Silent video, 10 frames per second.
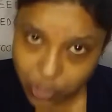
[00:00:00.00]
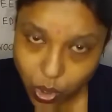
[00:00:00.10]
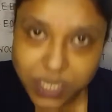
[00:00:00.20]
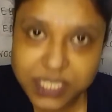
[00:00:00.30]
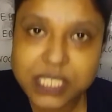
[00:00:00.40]

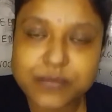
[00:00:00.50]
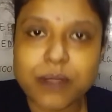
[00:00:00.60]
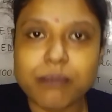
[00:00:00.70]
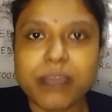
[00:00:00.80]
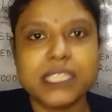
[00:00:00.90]
knowledges
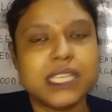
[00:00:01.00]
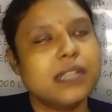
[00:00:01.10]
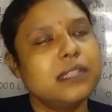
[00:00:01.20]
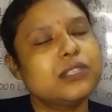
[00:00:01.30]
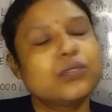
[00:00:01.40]
from my
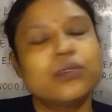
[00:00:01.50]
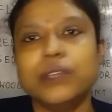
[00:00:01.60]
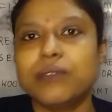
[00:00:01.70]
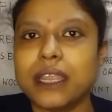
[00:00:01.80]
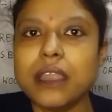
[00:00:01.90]
channel,
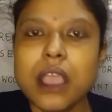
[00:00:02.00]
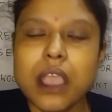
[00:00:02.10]
so you can